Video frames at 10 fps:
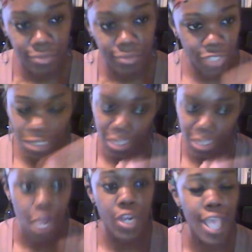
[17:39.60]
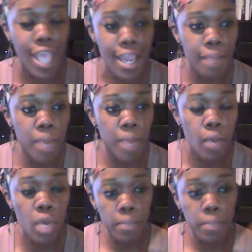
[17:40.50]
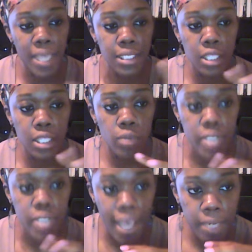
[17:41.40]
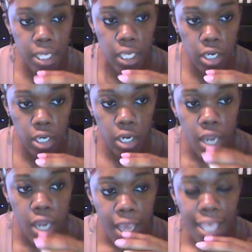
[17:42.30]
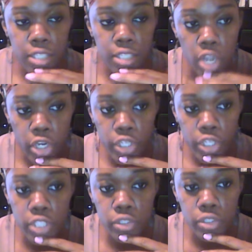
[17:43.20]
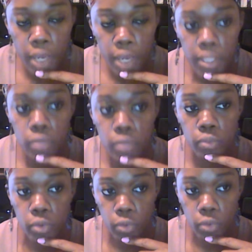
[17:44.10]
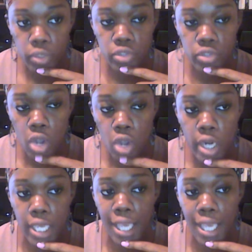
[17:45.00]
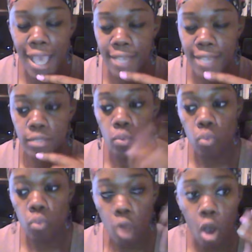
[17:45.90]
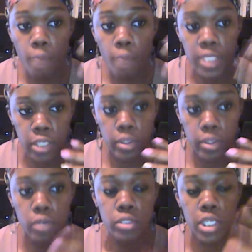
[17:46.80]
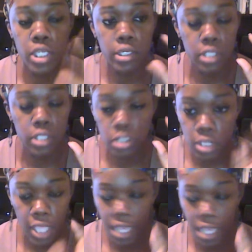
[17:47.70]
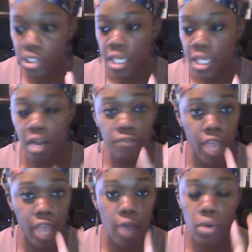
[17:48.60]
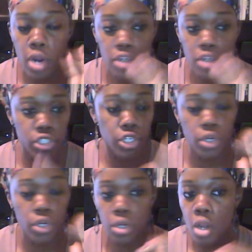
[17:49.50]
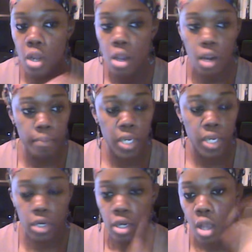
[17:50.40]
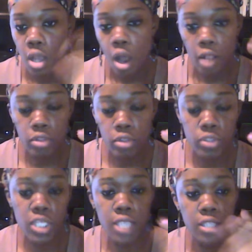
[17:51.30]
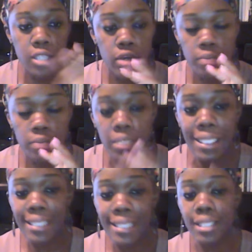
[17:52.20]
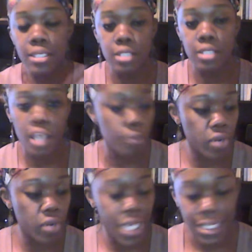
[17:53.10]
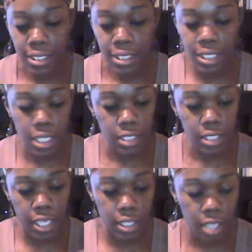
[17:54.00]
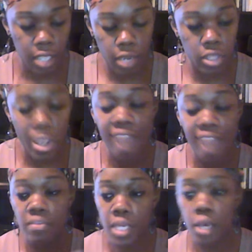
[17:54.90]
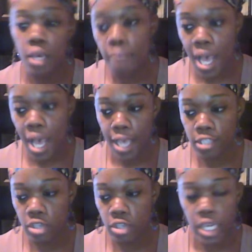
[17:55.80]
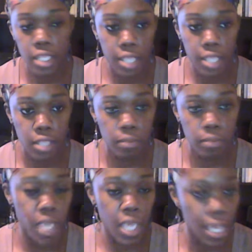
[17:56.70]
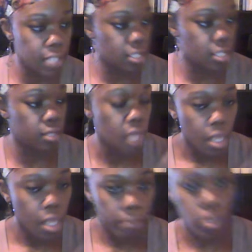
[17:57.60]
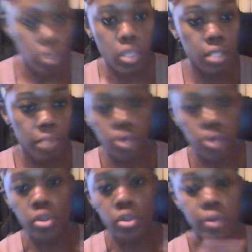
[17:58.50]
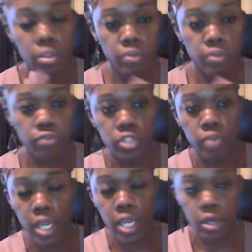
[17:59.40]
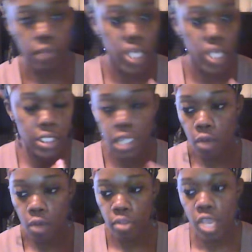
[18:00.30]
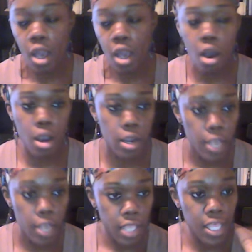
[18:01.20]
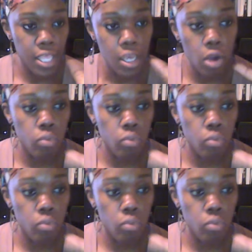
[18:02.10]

just staring at it. But what's happening here is our goods are coming through. They're starting as raw materials. They're just, like I said, our flour, our sugar, our butter, all of those things that are completely separate entities. Like they haven't been combined or anything. The eggs and the milk and the butter, they're in the refrigerator and we can tell what they are. They are